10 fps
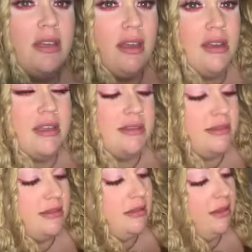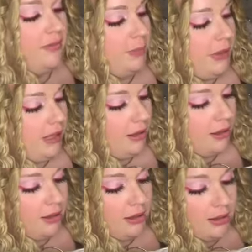and it's this lovely pink
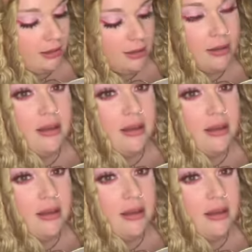color